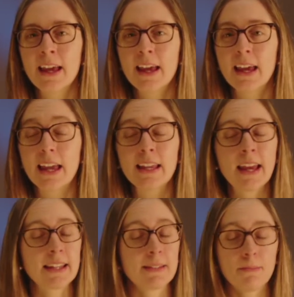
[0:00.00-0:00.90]
It
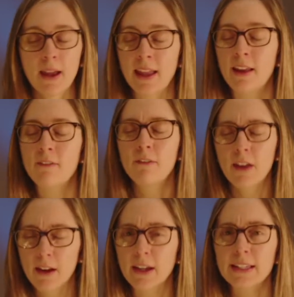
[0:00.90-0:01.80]
has been a
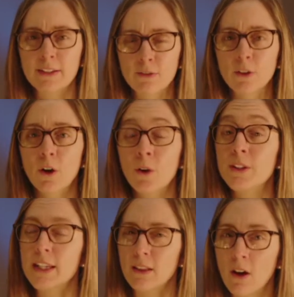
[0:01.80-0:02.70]
very difficult
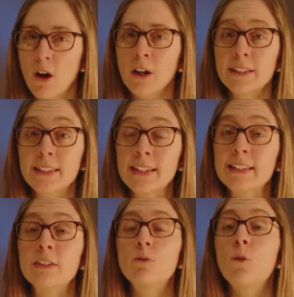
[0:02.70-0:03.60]
and long
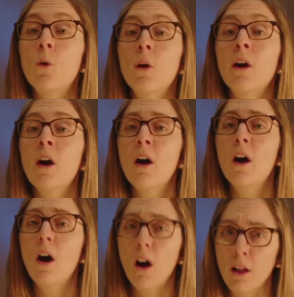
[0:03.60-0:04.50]
season for
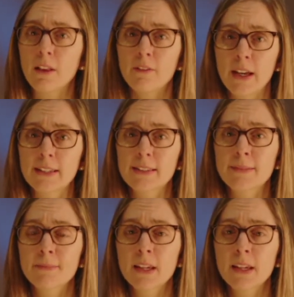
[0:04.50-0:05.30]
all of us.